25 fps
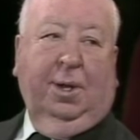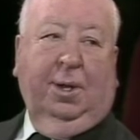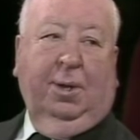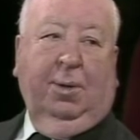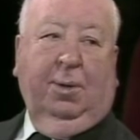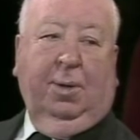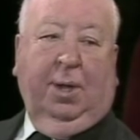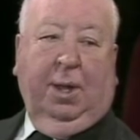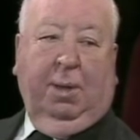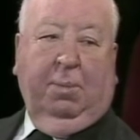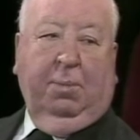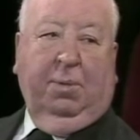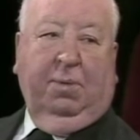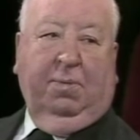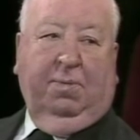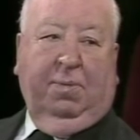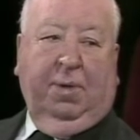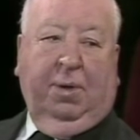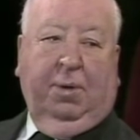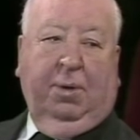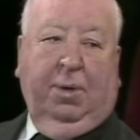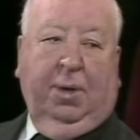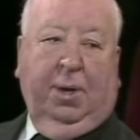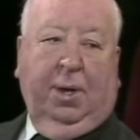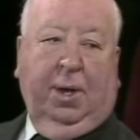Well, that was
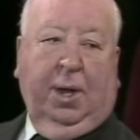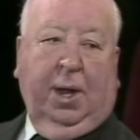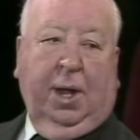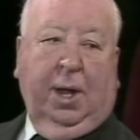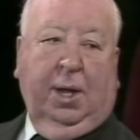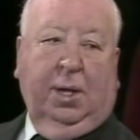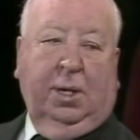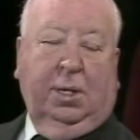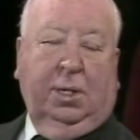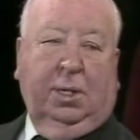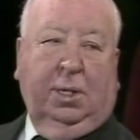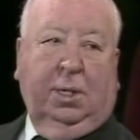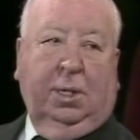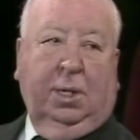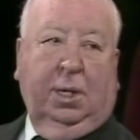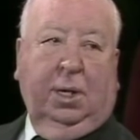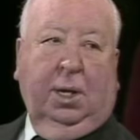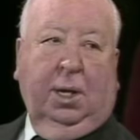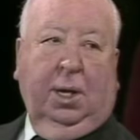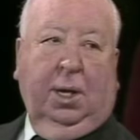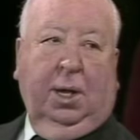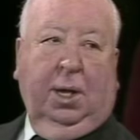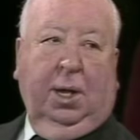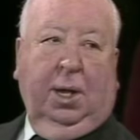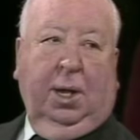very nice.
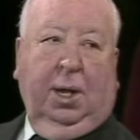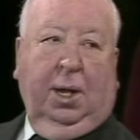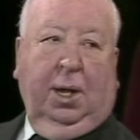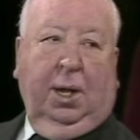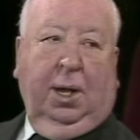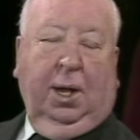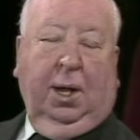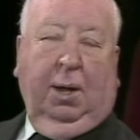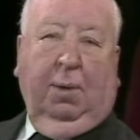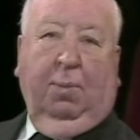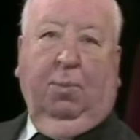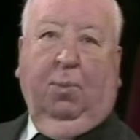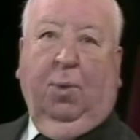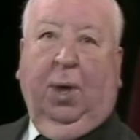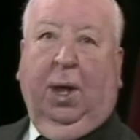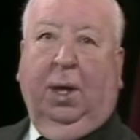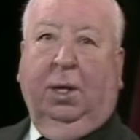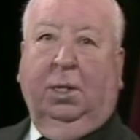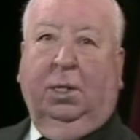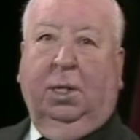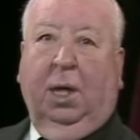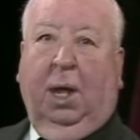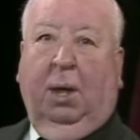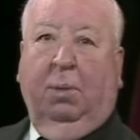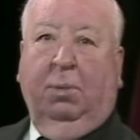And
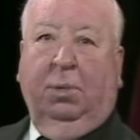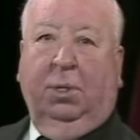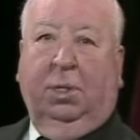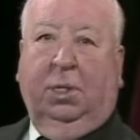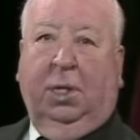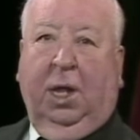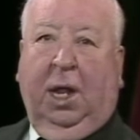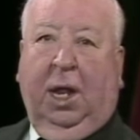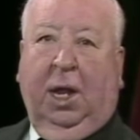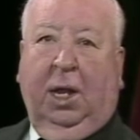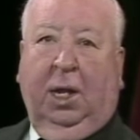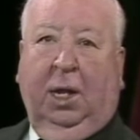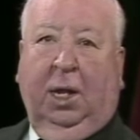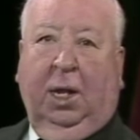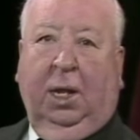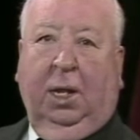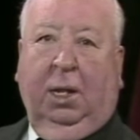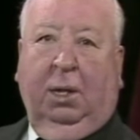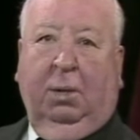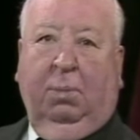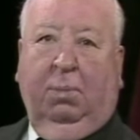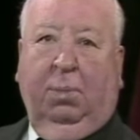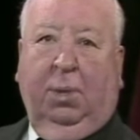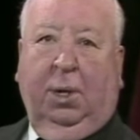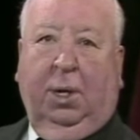once I was standing
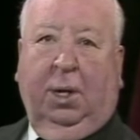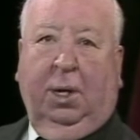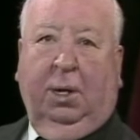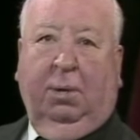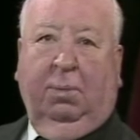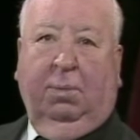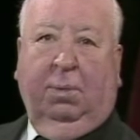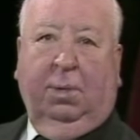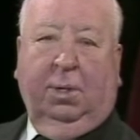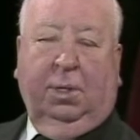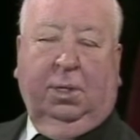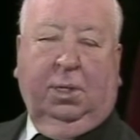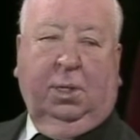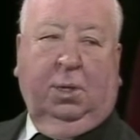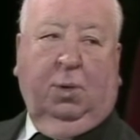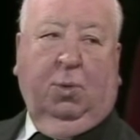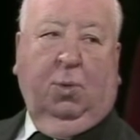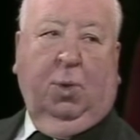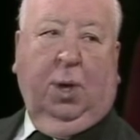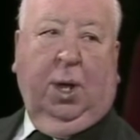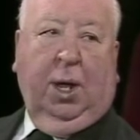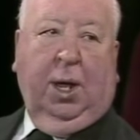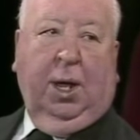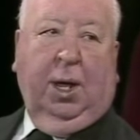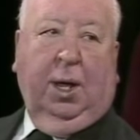in the middle of the
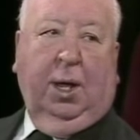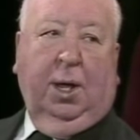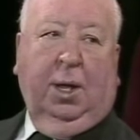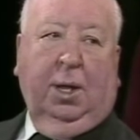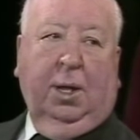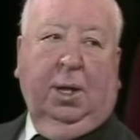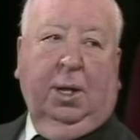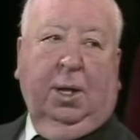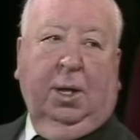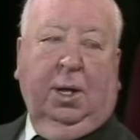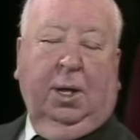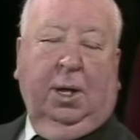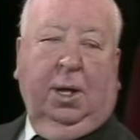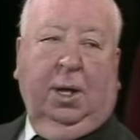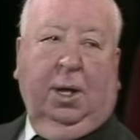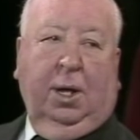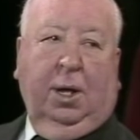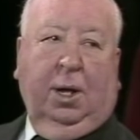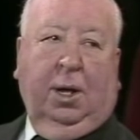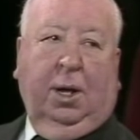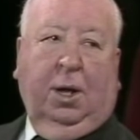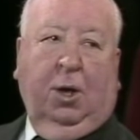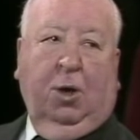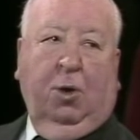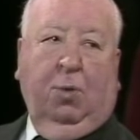square
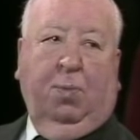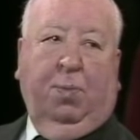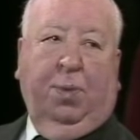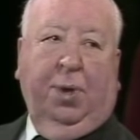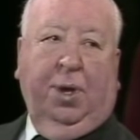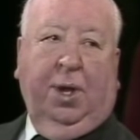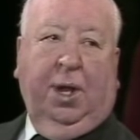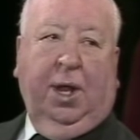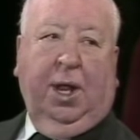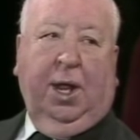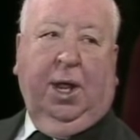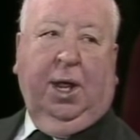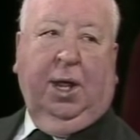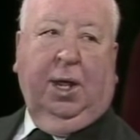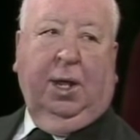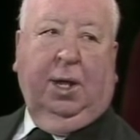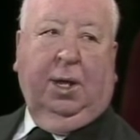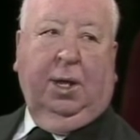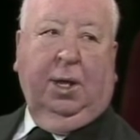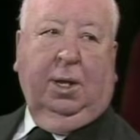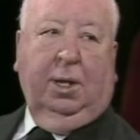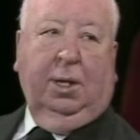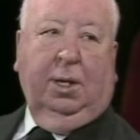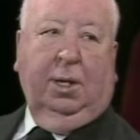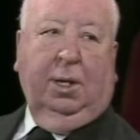at
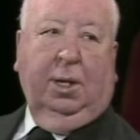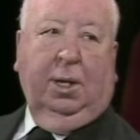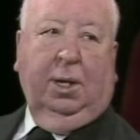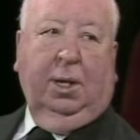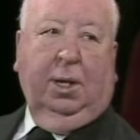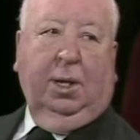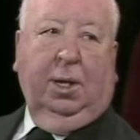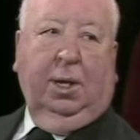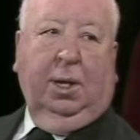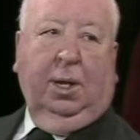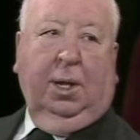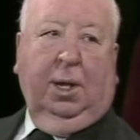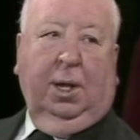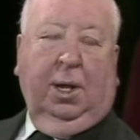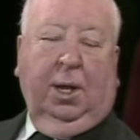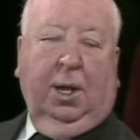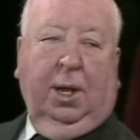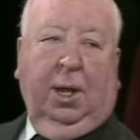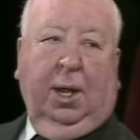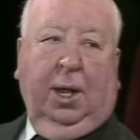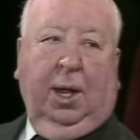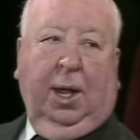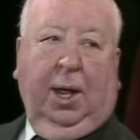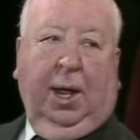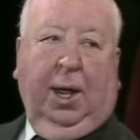Copenhagen,
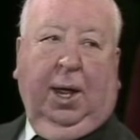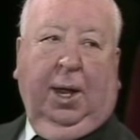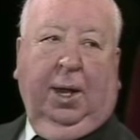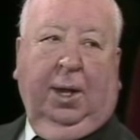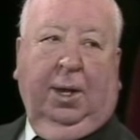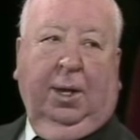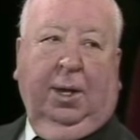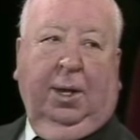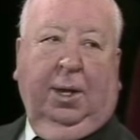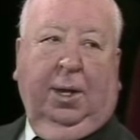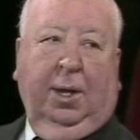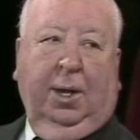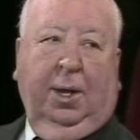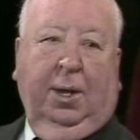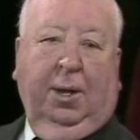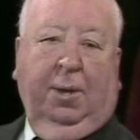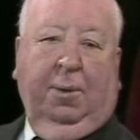and